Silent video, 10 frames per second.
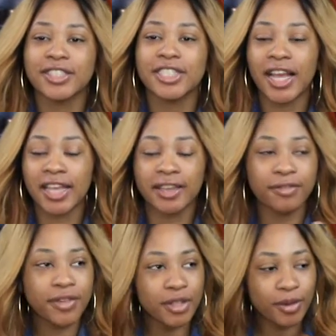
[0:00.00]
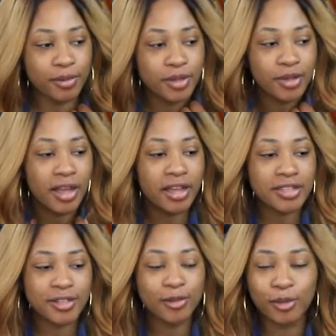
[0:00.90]
chatting video with you
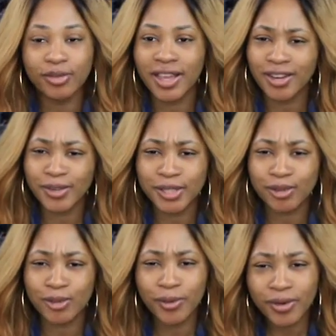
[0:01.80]
guys, because normally I don't talk.